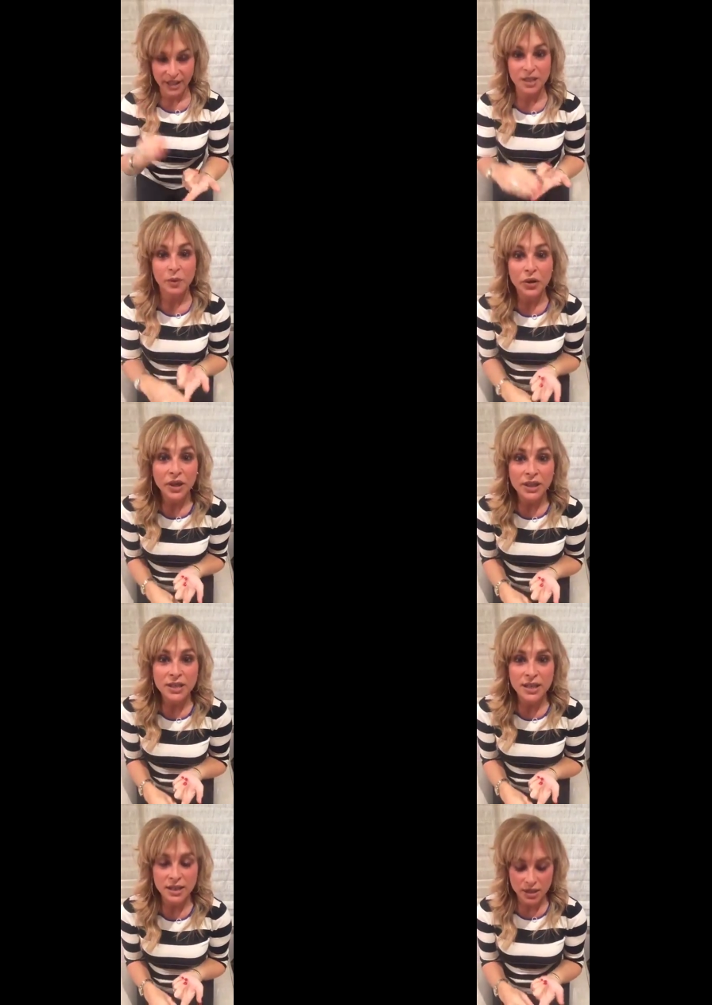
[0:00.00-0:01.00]

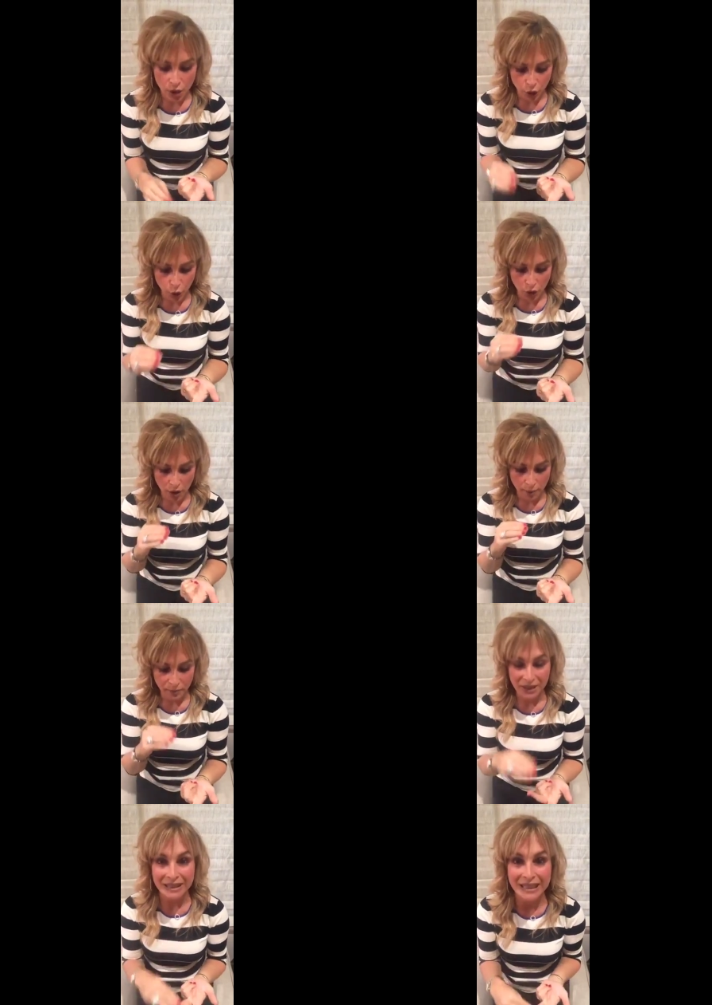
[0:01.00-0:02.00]
experiences, your
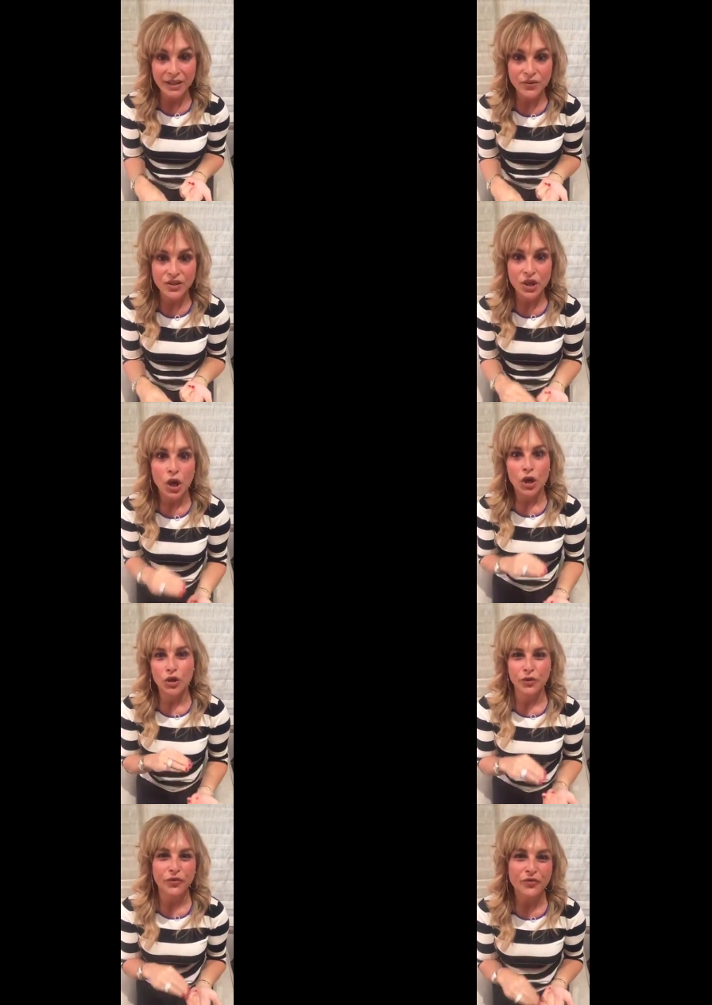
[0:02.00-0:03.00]
beliefs,
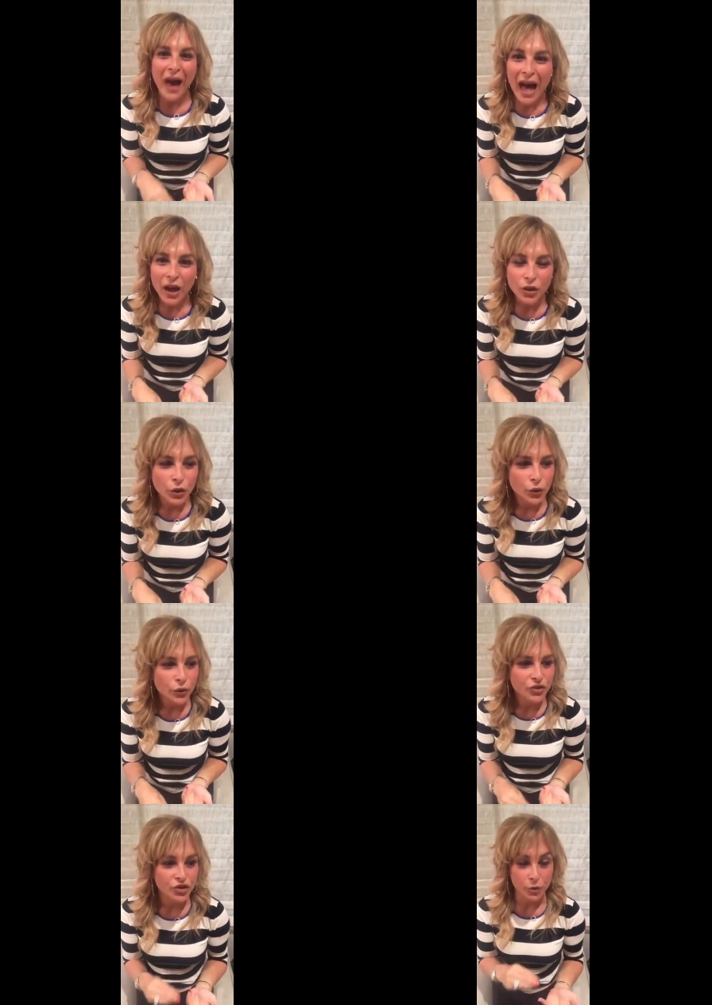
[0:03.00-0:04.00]
your
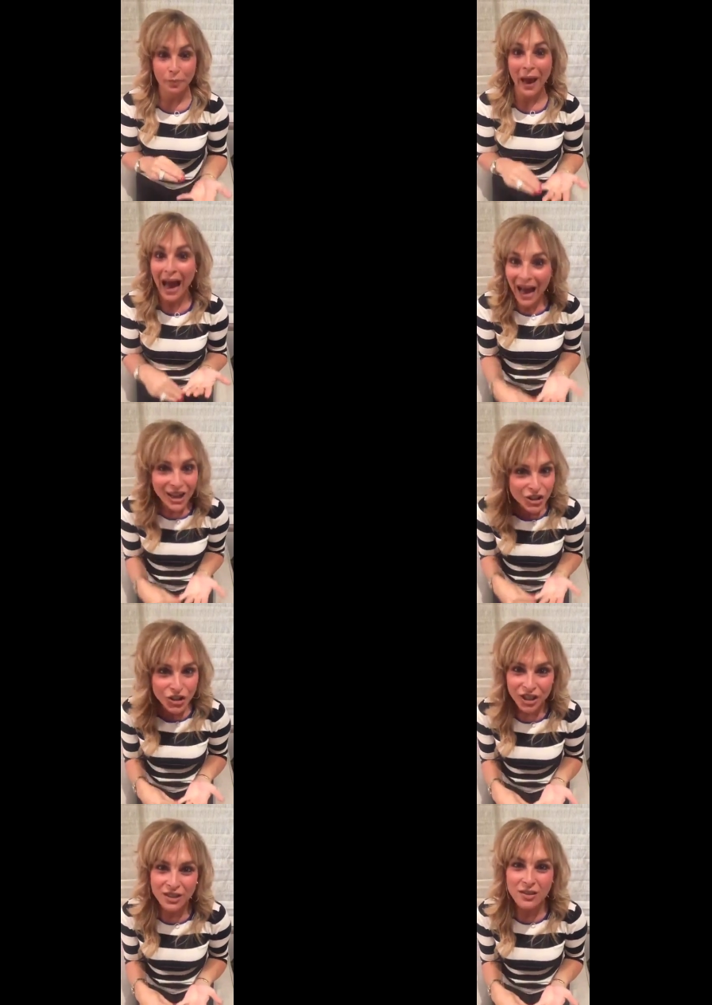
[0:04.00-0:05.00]
values, your
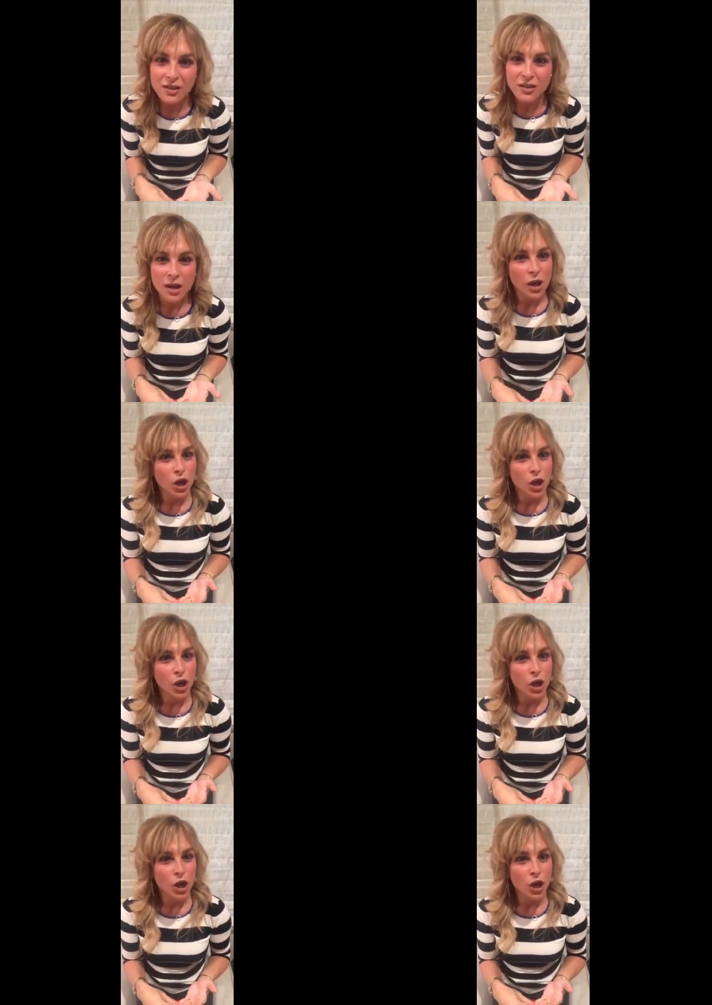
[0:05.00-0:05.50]
passions,